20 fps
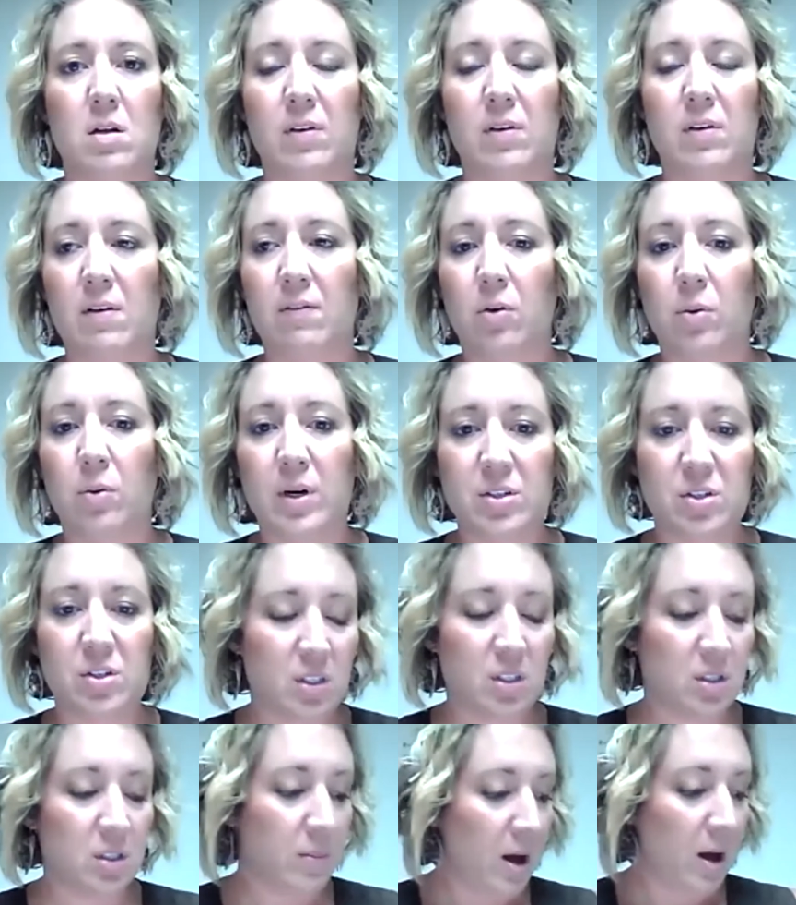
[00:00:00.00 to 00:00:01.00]
you have
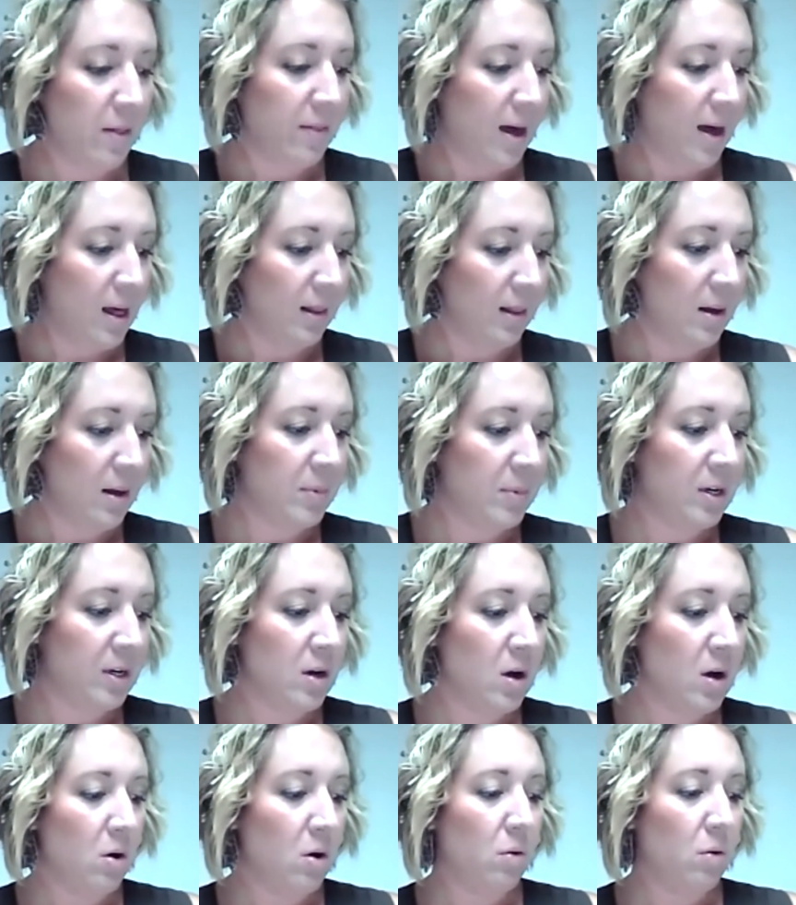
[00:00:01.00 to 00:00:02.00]
questions about that, let me
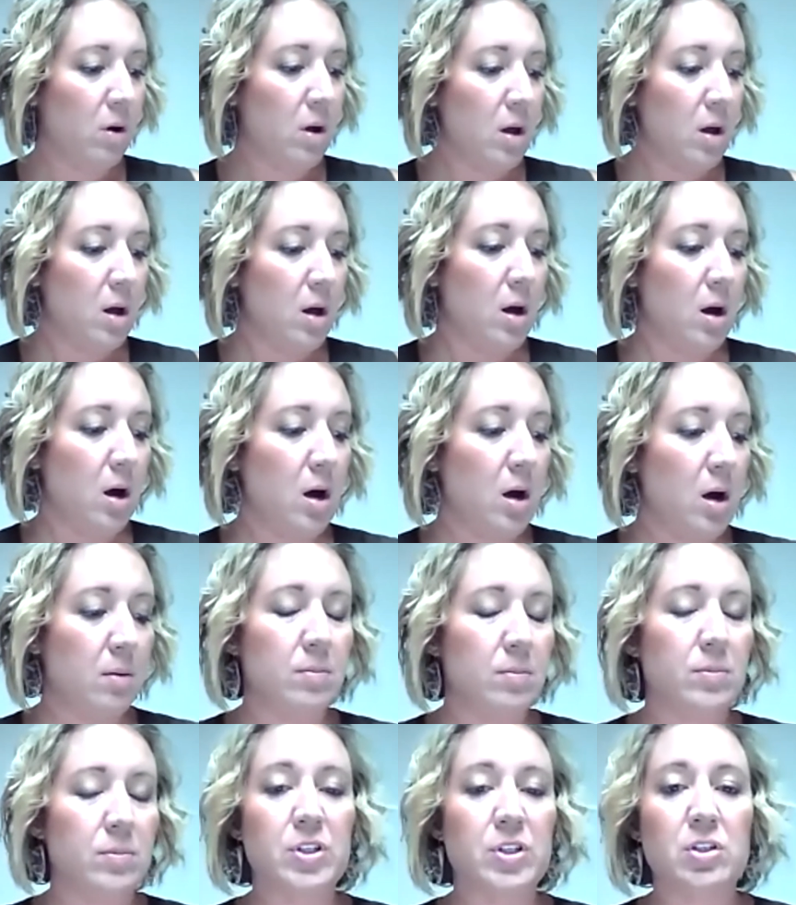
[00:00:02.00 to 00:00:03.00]
know.
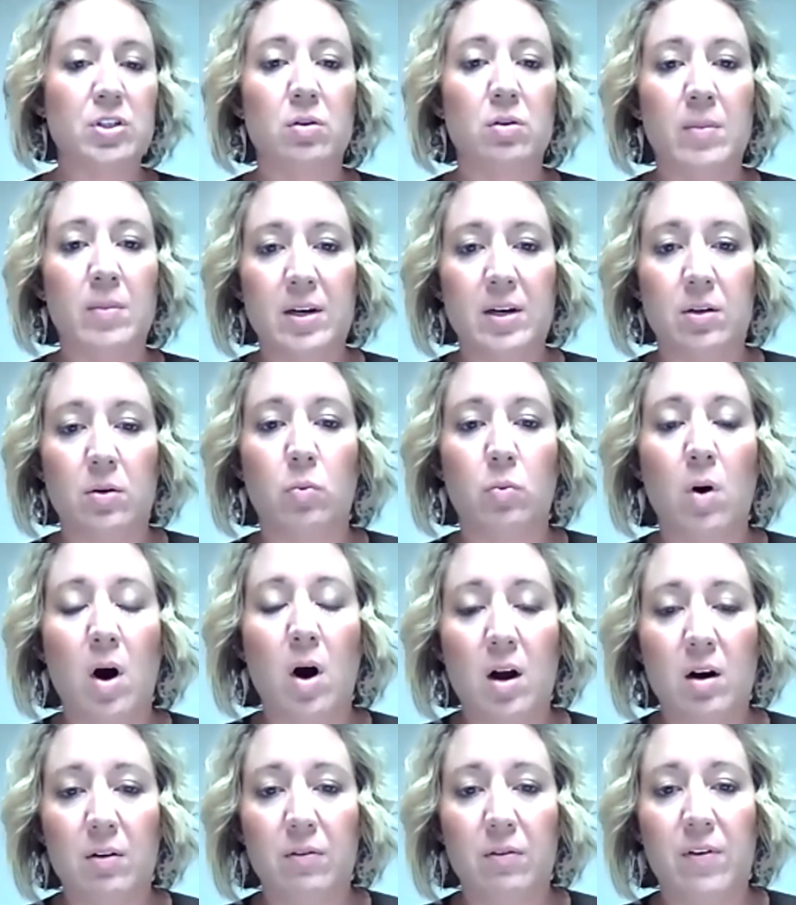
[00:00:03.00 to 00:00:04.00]
Just a reminder,
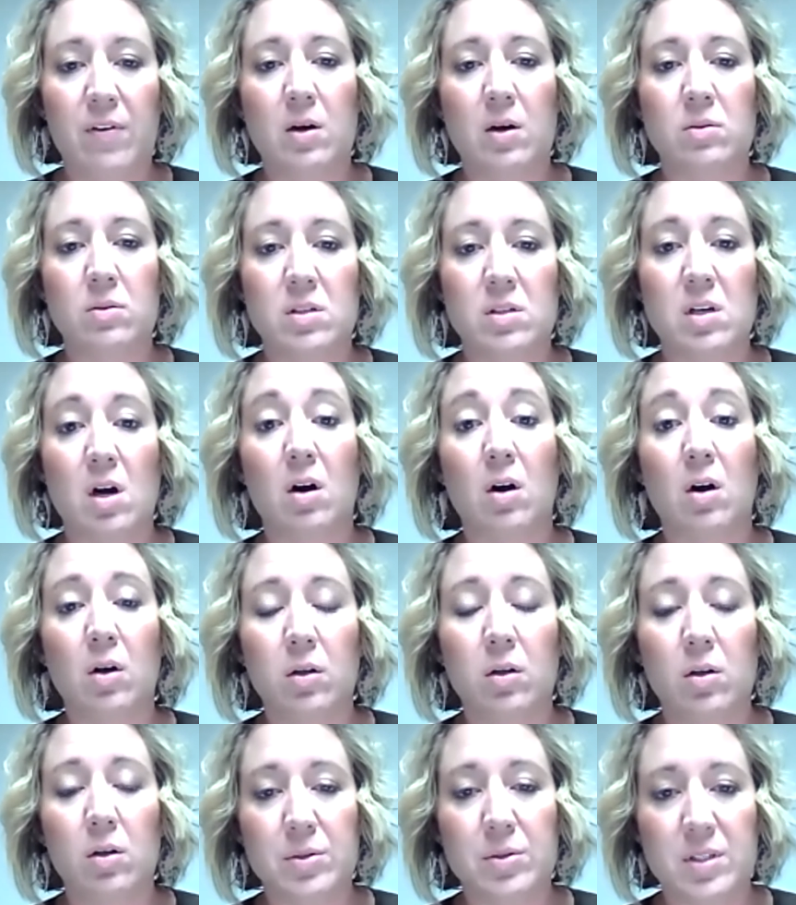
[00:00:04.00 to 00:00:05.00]
water fountains are
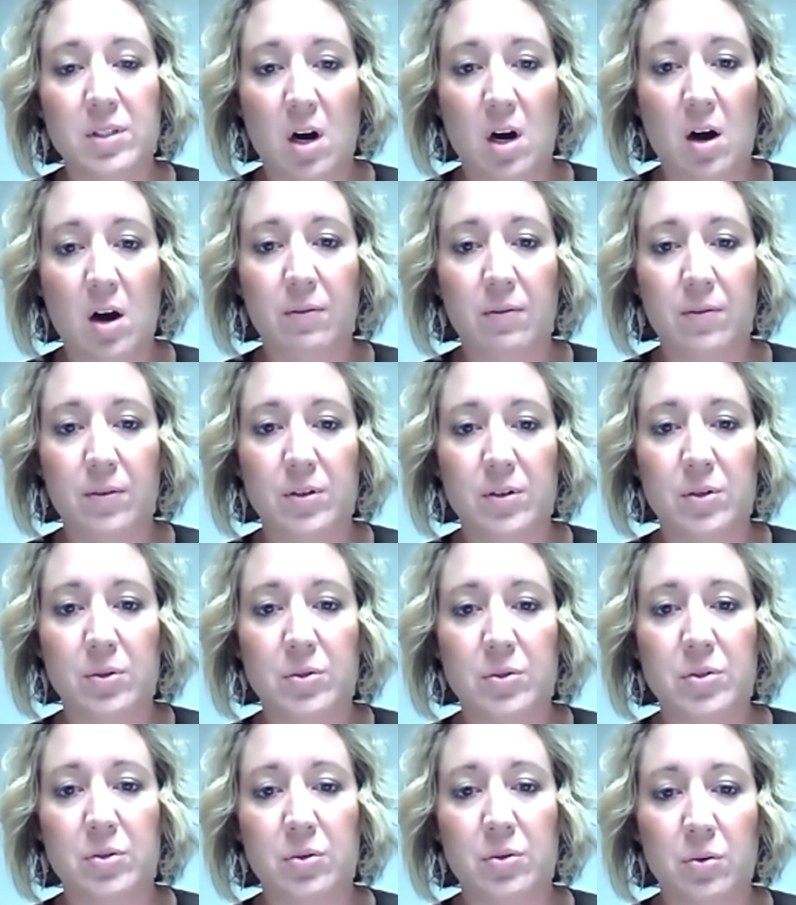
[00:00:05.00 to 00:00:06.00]
closed off due
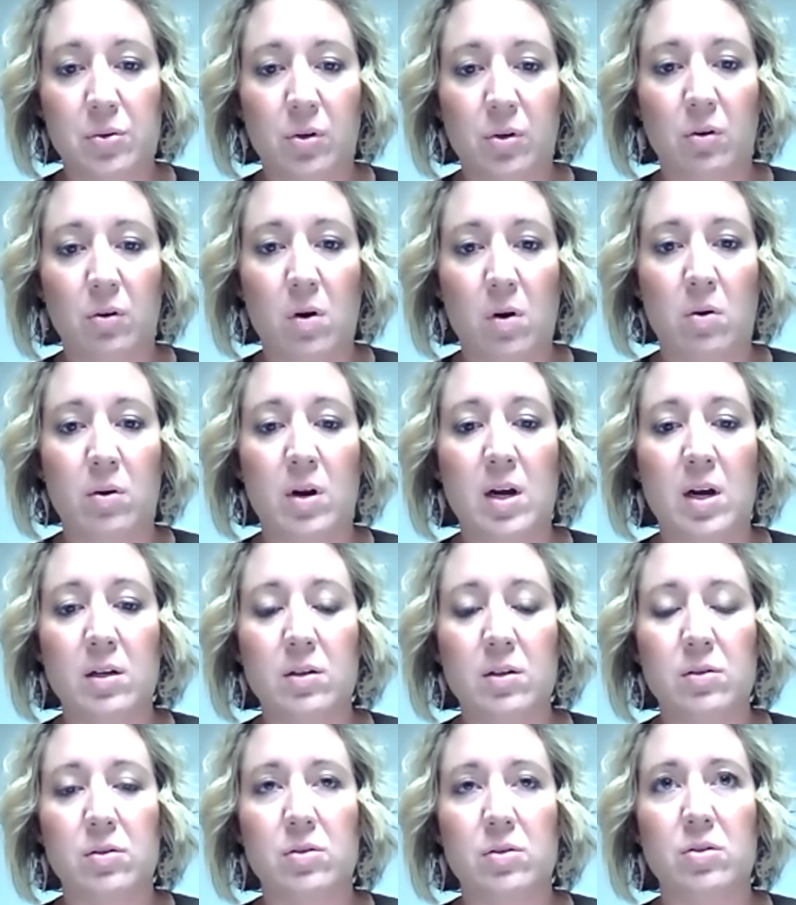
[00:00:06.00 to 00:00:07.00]
to Corona.
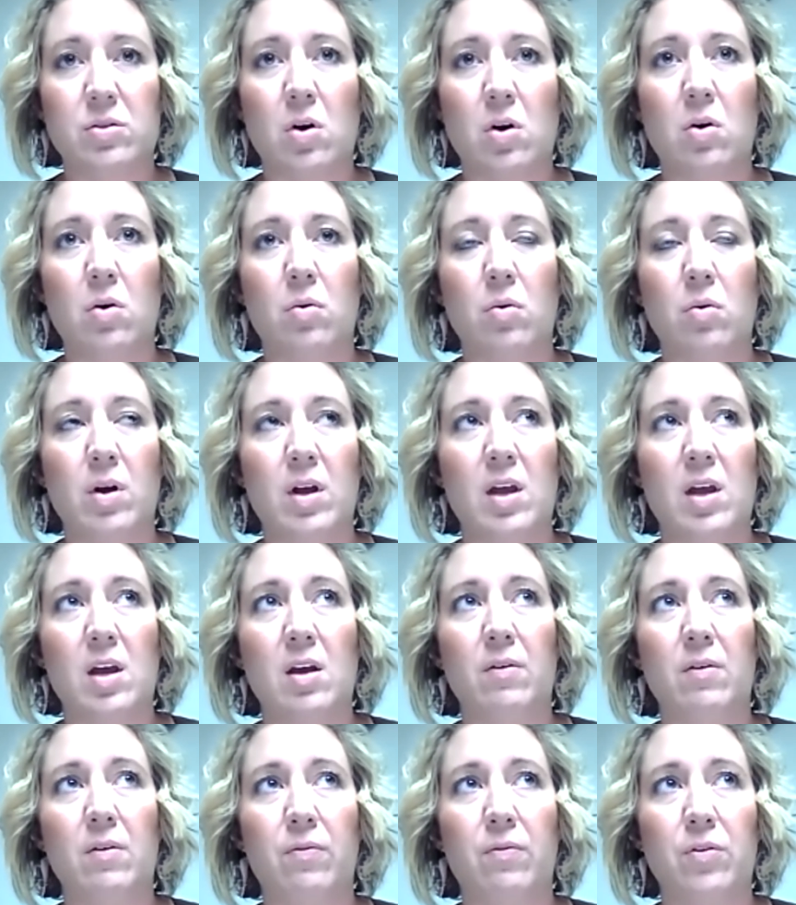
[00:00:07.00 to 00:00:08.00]
So
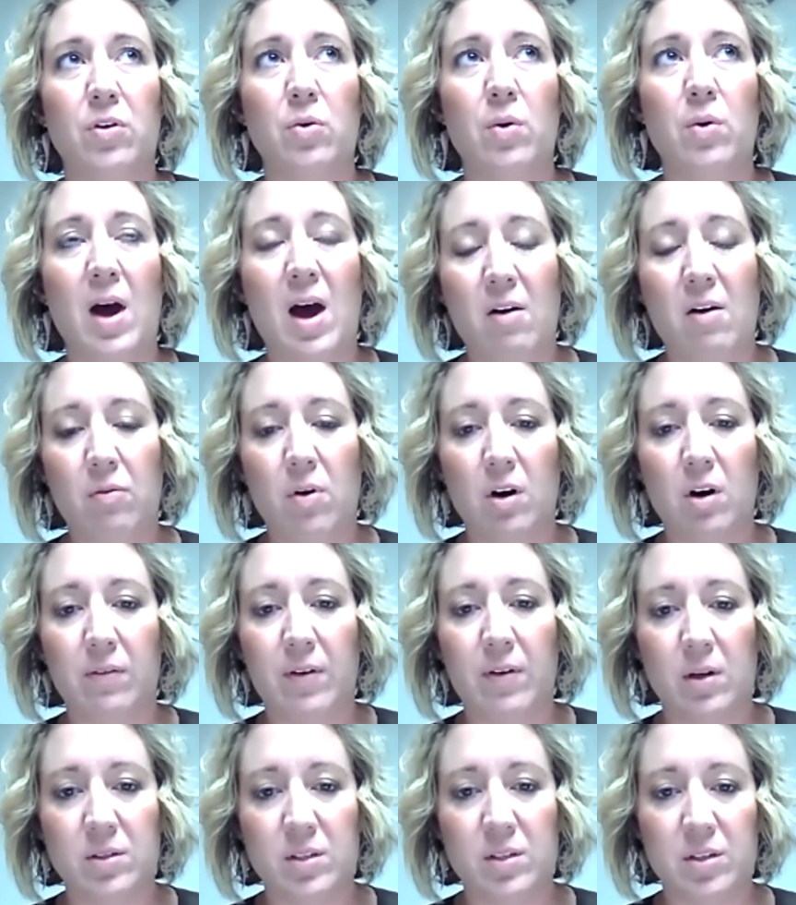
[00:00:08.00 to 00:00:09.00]
if you have water
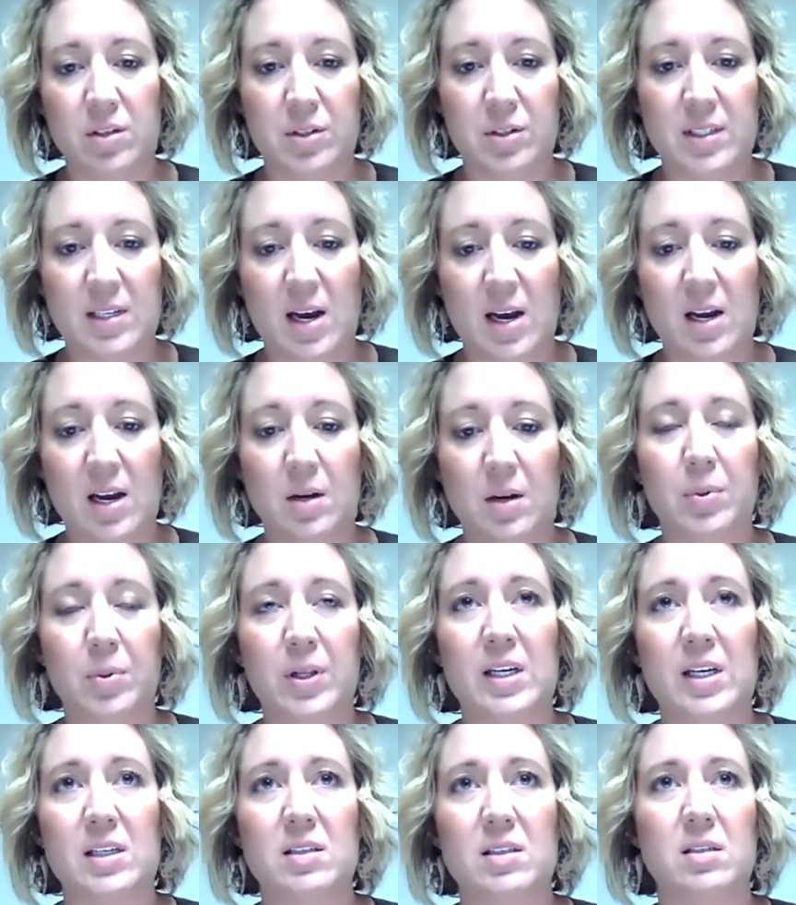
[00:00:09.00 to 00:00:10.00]
fountains in your site,
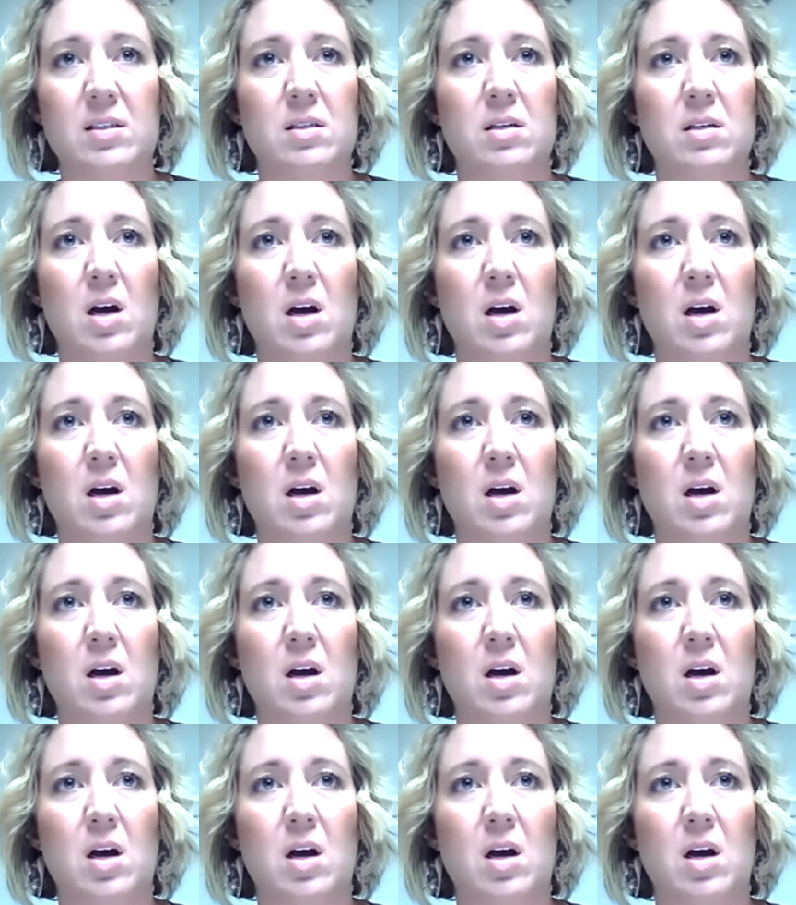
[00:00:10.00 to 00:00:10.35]
please